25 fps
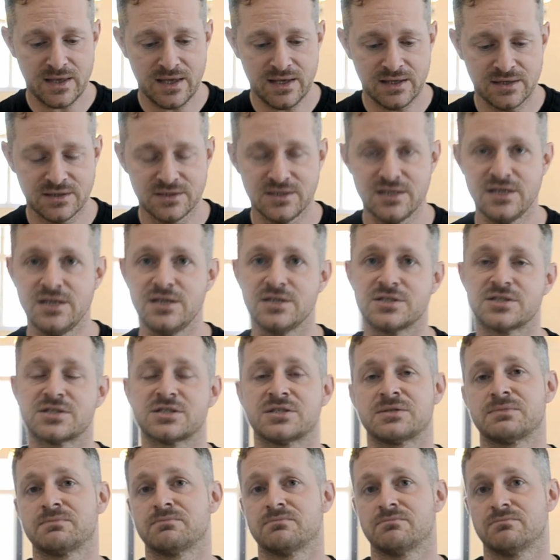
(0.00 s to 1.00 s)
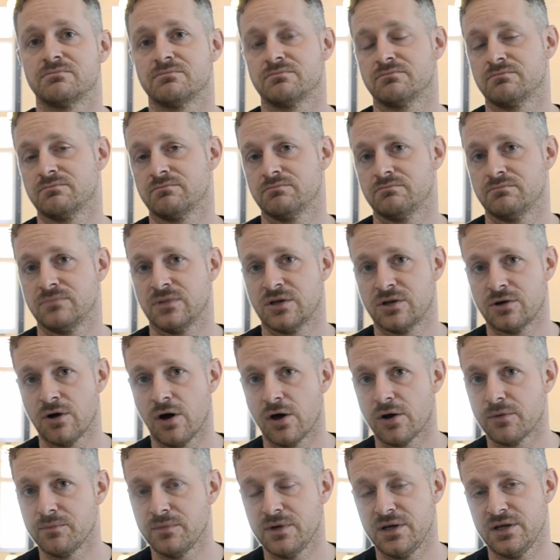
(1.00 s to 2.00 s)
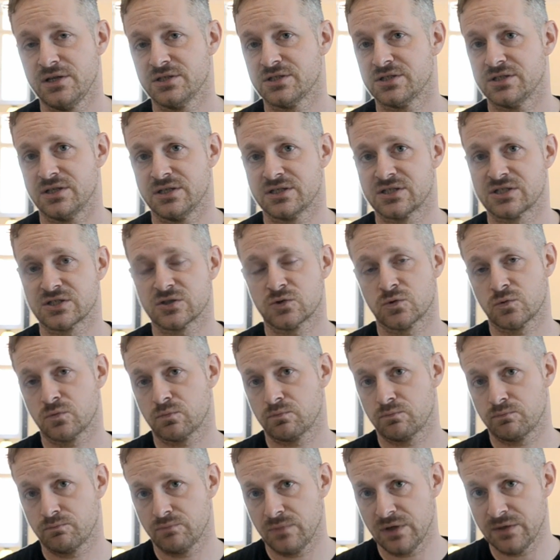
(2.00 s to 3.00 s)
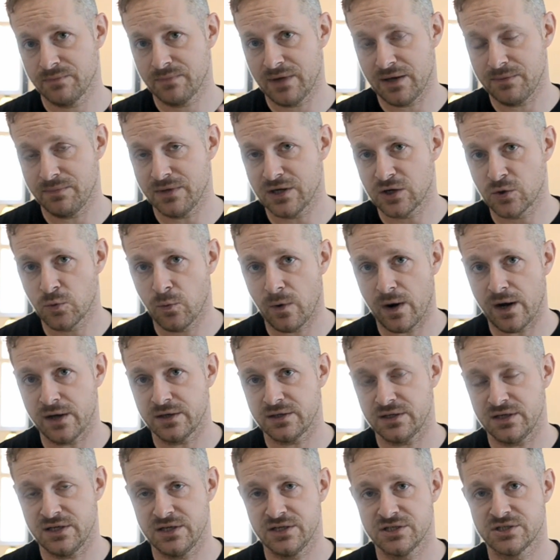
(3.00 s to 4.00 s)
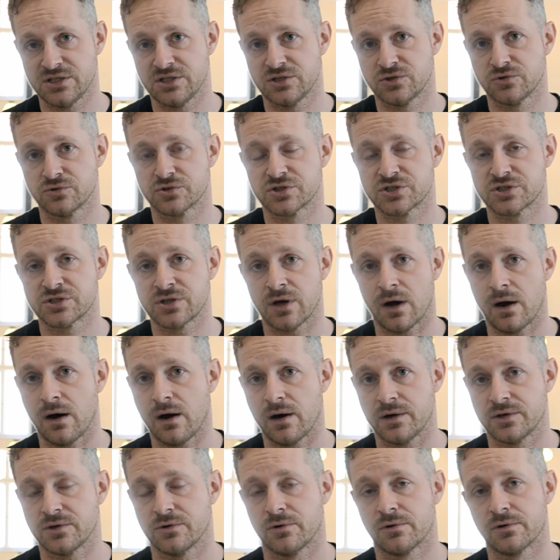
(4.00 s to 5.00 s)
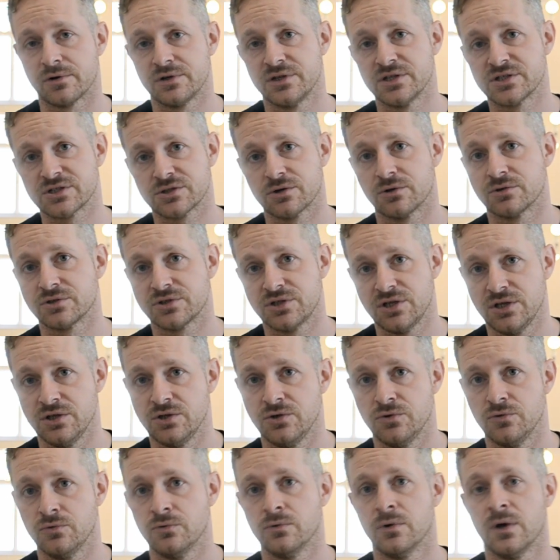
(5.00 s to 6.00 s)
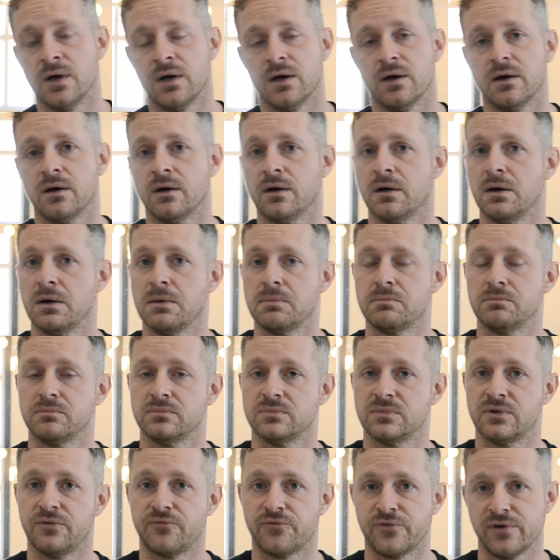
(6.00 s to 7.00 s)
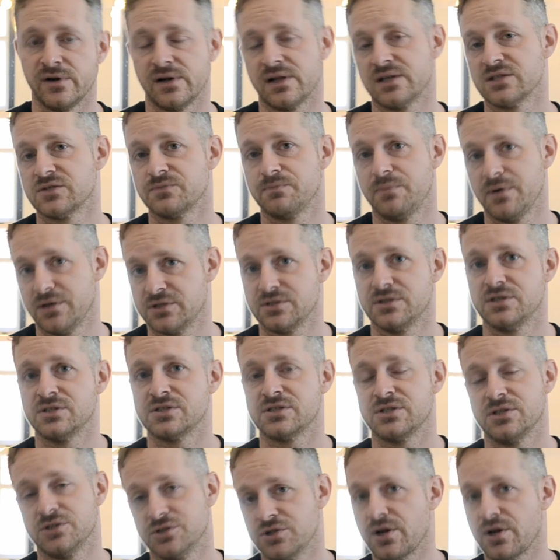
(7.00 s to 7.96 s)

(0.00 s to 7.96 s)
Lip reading: In these economies, it may be quite easy to start or discontinue the freelance business in